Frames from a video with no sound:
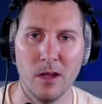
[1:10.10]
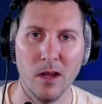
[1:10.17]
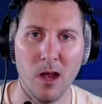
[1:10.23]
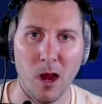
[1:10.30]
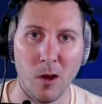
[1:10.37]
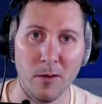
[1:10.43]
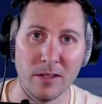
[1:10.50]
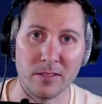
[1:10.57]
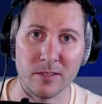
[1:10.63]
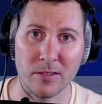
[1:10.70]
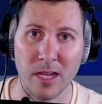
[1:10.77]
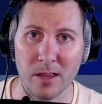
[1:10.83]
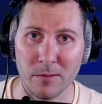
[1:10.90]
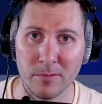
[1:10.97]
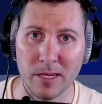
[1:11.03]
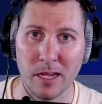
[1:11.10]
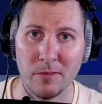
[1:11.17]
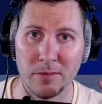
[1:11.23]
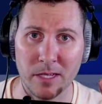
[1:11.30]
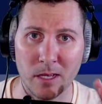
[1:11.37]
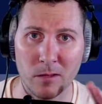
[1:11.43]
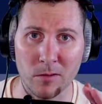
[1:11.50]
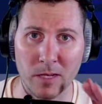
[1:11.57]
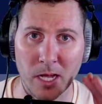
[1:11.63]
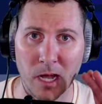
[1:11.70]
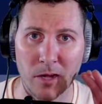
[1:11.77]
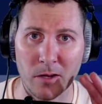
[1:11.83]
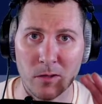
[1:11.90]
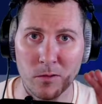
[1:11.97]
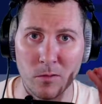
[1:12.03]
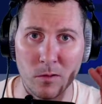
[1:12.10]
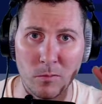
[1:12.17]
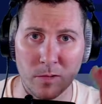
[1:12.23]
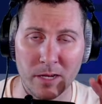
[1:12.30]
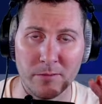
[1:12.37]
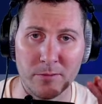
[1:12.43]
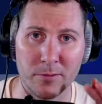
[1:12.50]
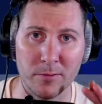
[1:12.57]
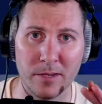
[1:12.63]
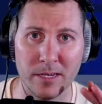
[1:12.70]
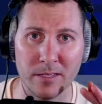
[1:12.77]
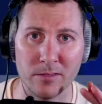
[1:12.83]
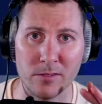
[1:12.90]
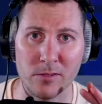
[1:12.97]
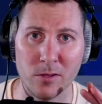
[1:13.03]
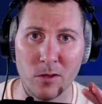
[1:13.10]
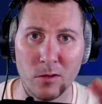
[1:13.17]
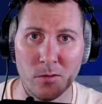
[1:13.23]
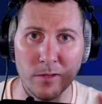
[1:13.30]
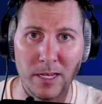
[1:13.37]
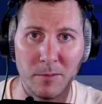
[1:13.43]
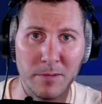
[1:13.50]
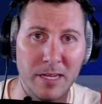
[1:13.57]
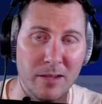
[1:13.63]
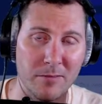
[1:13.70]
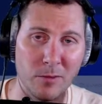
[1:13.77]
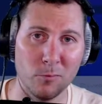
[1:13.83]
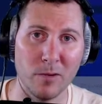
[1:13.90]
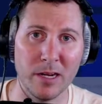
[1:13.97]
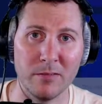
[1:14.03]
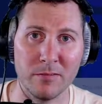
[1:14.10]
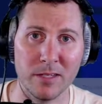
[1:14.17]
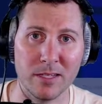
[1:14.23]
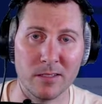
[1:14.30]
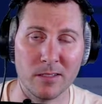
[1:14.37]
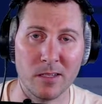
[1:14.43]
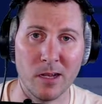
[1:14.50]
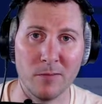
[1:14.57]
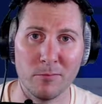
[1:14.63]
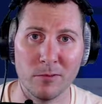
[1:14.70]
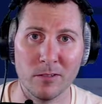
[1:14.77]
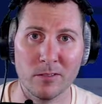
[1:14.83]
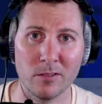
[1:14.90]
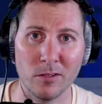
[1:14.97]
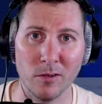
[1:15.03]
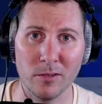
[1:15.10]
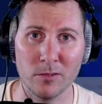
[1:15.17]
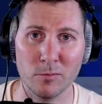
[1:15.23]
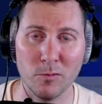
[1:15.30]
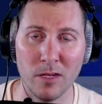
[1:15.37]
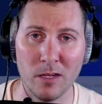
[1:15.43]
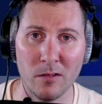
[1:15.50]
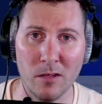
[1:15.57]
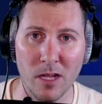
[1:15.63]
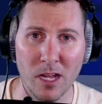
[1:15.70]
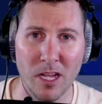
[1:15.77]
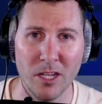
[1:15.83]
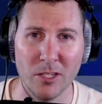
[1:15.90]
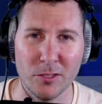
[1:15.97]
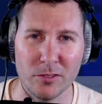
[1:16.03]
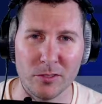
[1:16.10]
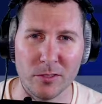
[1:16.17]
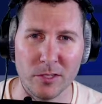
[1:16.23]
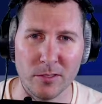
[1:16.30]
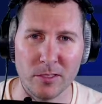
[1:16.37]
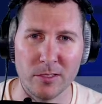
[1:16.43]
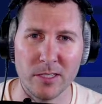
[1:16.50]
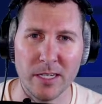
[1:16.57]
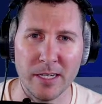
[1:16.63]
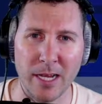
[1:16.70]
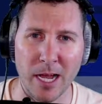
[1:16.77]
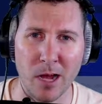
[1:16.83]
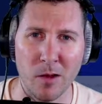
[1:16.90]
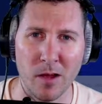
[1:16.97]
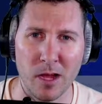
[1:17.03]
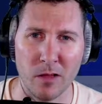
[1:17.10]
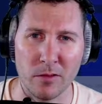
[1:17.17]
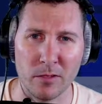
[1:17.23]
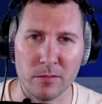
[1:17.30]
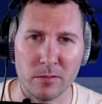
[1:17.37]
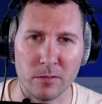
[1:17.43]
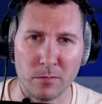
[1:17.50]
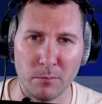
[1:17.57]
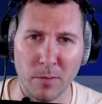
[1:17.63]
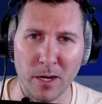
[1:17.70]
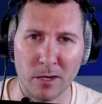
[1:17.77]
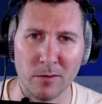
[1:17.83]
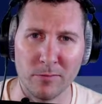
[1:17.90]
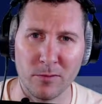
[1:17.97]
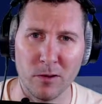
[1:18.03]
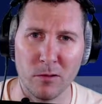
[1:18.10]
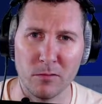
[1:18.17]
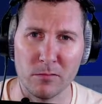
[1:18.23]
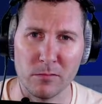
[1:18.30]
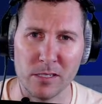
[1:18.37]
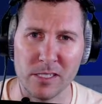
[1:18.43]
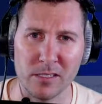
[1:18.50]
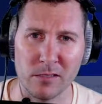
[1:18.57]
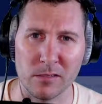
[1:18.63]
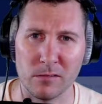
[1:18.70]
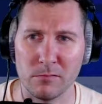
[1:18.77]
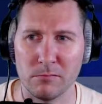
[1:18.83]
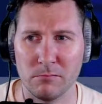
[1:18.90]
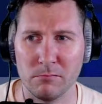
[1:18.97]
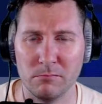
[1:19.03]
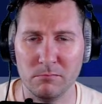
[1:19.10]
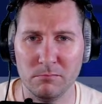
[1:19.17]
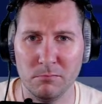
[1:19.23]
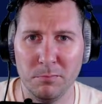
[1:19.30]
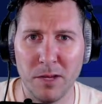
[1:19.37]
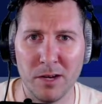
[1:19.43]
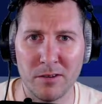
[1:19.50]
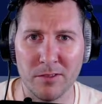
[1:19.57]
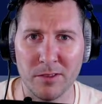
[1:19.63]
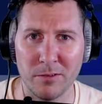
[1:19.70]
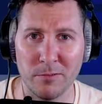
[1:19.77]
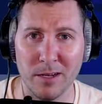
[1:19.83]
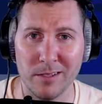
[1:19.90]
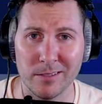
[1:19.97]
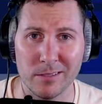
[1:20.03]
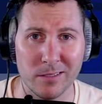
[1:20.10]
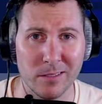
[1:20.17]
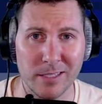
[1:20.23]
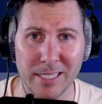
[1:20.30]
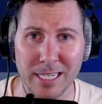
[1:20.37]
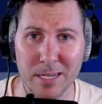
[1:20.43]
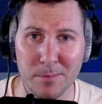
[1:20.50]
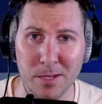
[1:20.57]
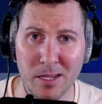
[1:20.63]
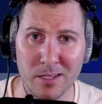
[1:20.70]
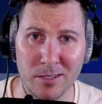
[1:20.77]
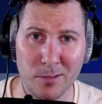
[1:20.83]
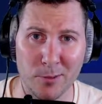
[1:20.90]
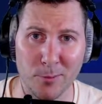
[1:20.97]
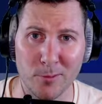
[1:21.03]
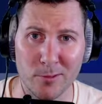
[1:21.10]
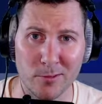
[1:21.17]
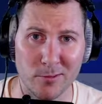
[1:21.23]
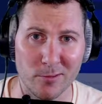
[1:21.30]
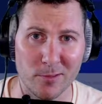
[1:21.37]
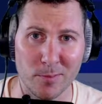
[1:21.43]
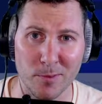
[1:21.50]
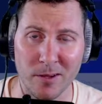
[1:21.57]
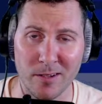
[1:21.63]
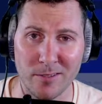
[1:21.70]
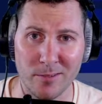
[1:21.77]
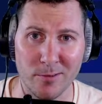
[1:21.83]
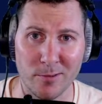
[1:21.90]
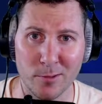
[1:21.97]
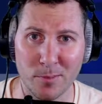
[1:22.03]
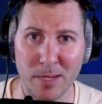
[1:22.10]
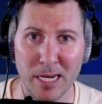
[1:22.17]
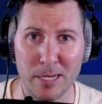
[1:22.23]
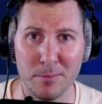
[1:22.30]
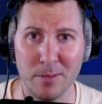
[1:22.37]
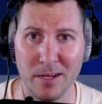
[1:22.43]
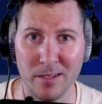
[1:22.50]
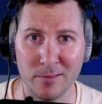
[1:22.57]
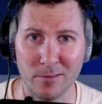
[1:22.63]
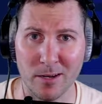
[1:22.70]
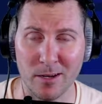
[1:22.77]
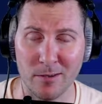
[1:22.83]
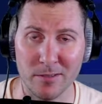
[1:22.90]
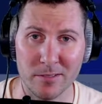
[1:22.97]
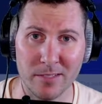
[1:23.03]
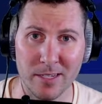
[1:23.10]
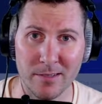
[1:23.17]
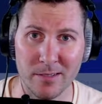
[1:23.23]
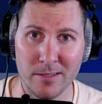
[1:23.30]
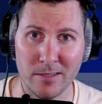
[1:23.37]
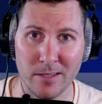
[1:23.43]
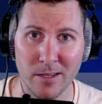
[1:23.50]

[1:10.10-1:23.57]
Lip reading: All right, so now that we have the Elgato Wave 3 installed and we have the Wavelink software installed as well, you'll start to see now how this microphone is better than the rest. Now, I'm not endorsed or sponsored or paid by Elgato to say this.